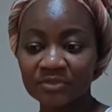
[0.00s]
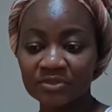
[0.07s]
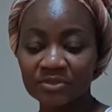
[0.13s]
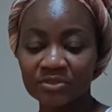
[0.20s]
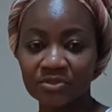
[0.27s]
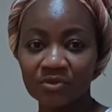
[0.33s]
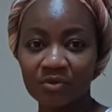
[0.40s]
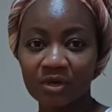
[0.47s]

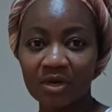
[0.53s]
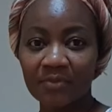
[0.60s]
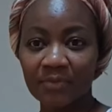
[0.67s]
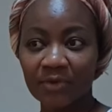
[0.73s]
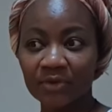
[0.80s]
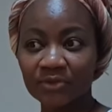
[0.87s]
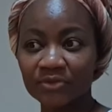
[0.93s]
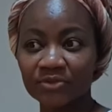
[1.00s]
So I'm
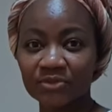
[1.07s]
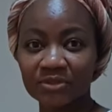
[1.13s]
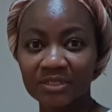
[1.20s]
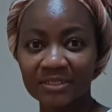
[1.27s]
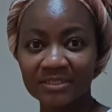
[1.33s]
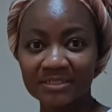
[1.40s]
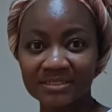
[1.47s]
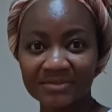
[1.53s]
going to
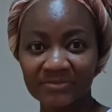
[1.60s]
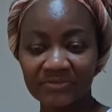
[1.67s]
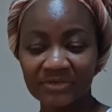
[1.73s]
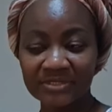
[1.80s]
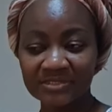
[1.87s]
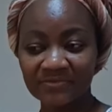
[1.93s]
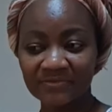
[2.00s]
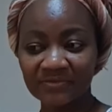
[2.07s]
let it
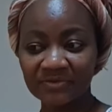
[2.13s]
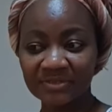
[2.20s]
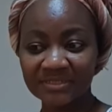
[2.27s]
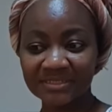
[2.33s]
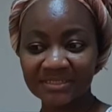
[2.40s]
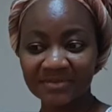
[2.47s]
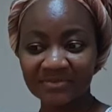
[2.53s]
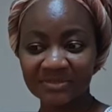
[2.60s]
rest for only
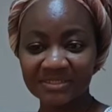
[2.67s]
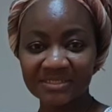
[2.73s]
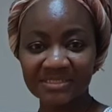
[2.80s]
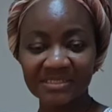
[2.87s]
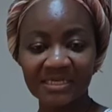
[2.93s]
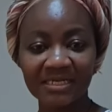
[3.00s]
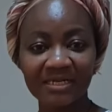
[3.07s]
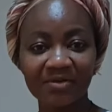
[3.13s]
10 minutes
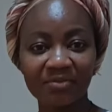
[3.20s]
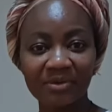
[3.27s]
and I'll be